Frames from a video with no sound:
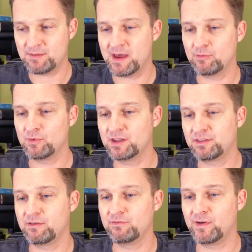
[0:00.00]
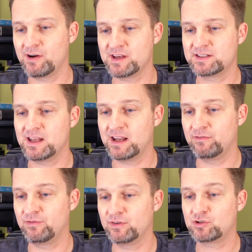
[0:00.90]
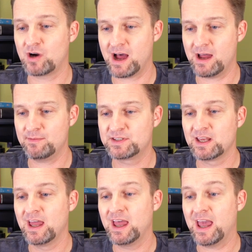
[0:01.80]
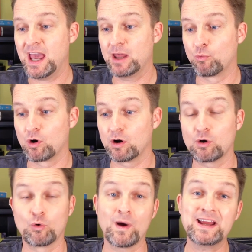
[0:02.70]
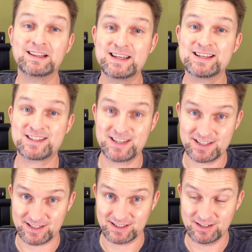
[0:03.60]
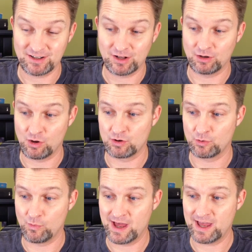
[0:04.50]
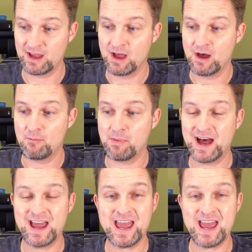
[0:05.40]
they met with various Native tribes and were greatly assisted along the way by